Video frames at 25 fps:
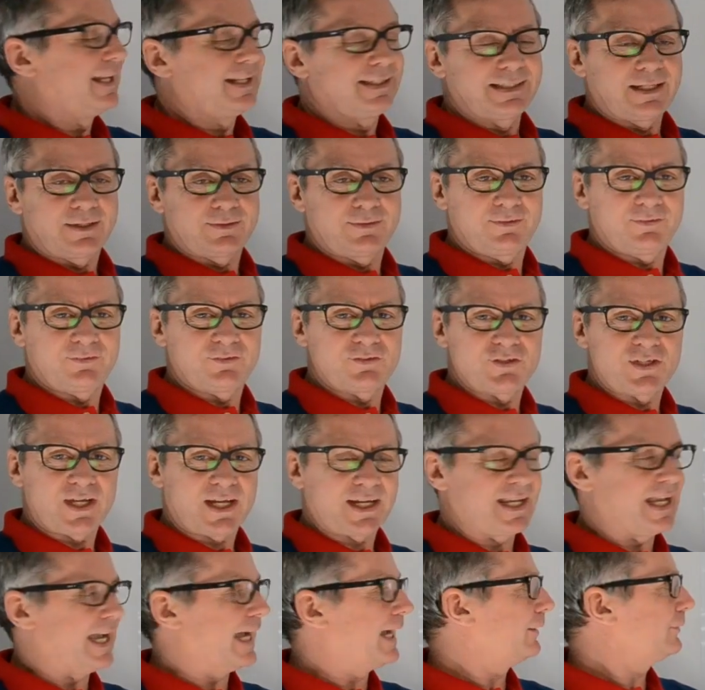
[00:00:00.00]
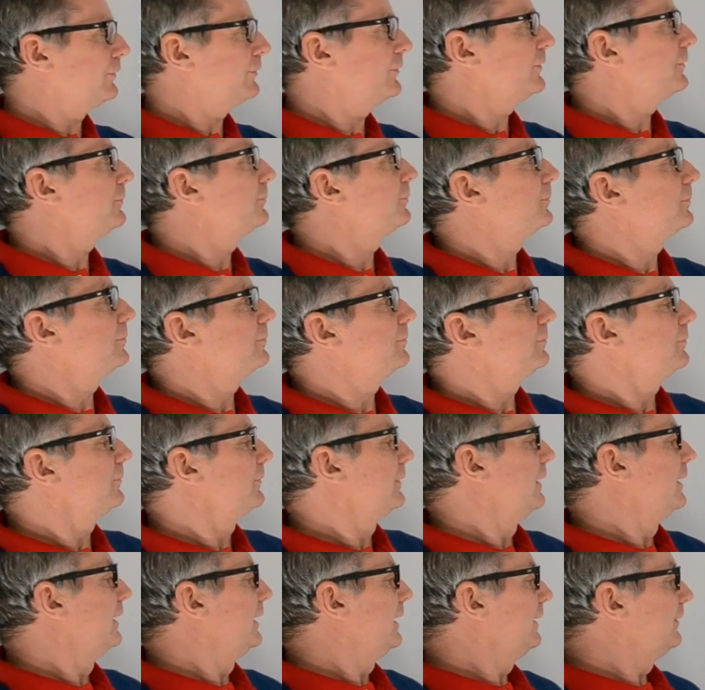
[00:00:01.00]
Now this checkout
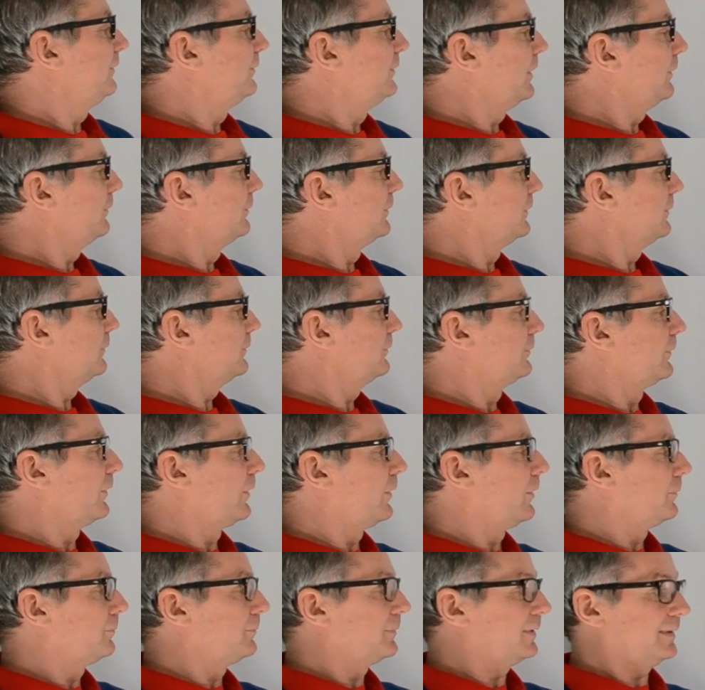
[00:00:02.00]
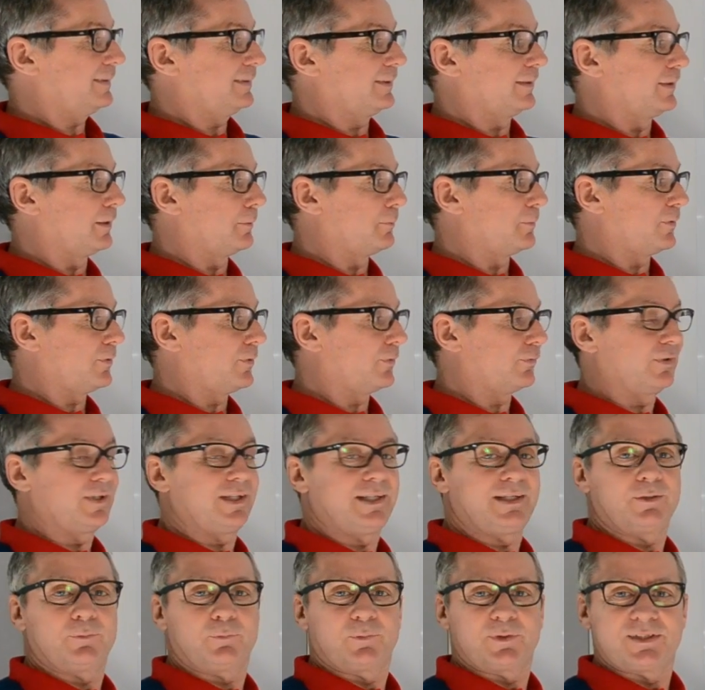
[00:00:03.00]
is different from the number
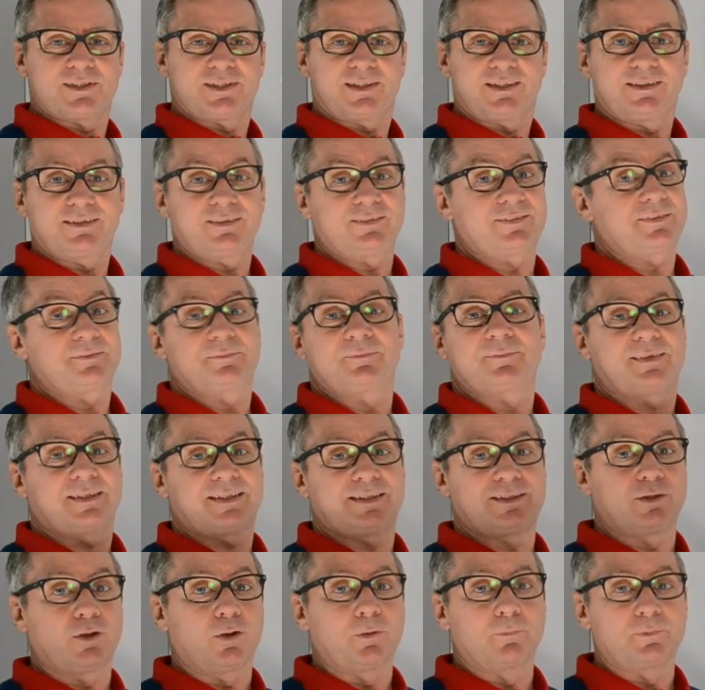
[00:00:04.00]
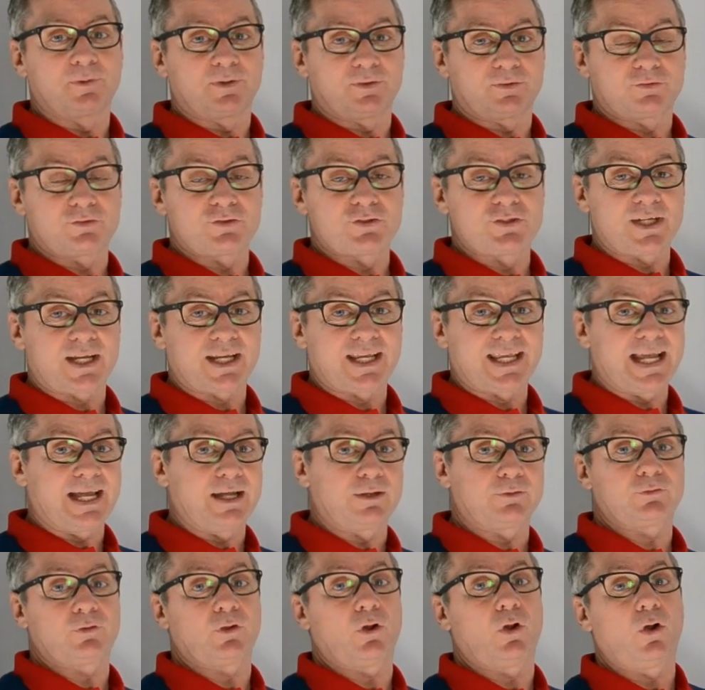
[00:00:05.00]
3, which is the obvious
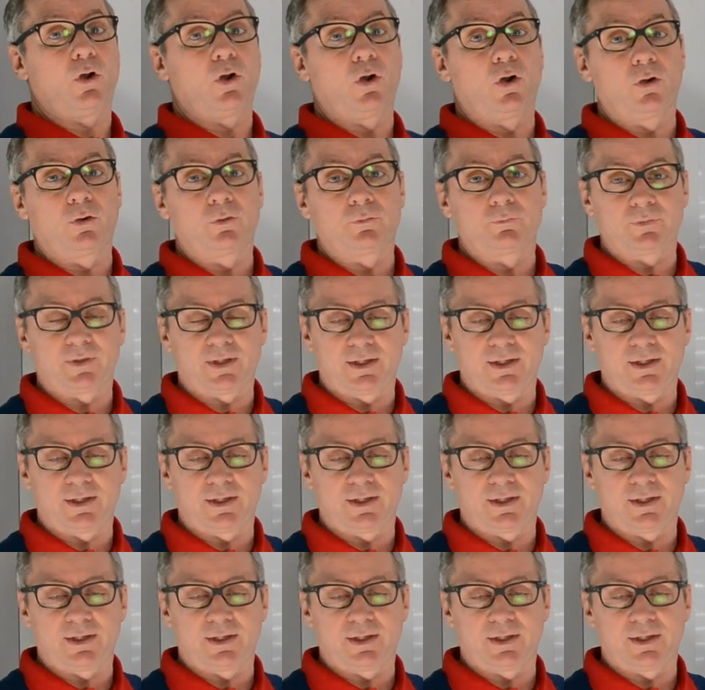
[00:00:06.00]
checkout of